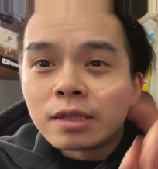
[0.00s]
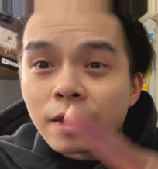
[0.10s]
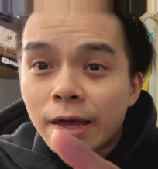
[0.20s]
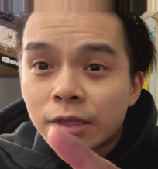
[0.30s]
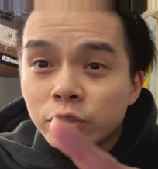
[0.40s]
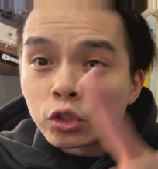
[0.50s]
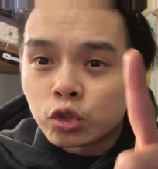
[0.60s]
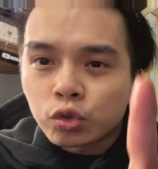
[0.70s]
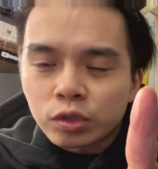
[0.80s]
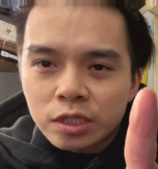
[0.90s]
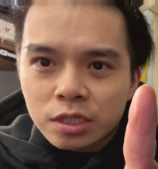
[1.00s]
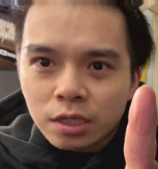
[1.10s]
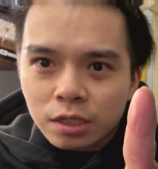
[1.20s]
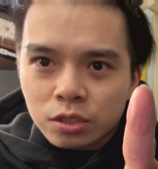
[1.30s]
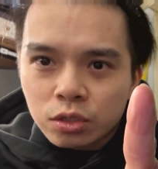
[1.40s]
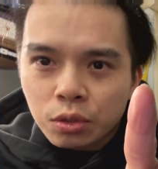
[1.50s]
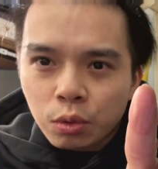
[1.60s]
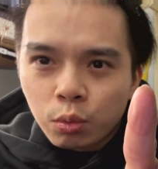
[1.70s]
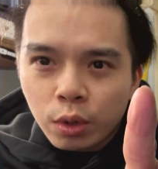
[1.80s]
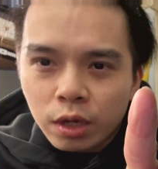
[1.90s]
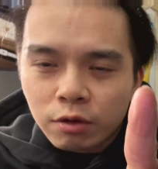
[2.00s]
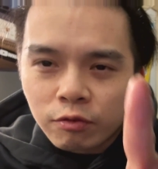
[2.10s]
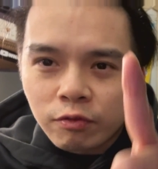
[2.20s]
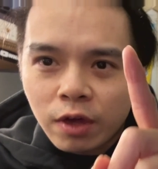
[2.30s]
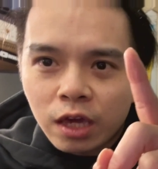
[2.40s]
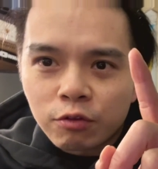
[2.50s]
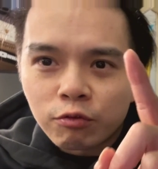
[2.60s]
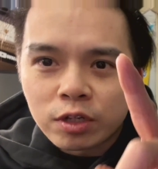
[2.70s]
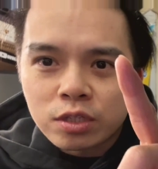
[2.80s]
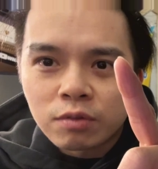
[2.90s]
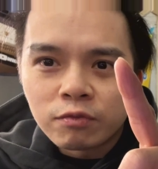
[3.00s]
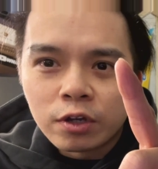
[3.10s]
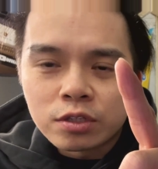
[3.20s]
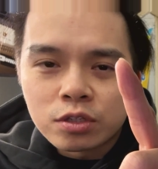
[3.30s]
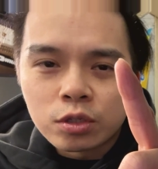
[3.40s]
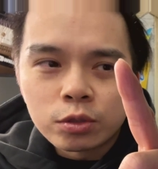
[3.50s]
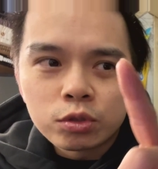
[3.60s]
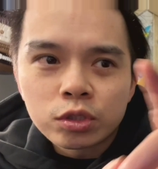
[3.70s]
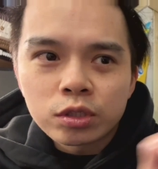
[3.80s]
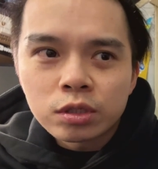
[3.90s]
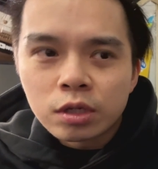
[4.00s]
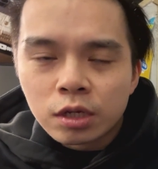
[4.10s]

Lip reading: Then treat it with a rust converter solution.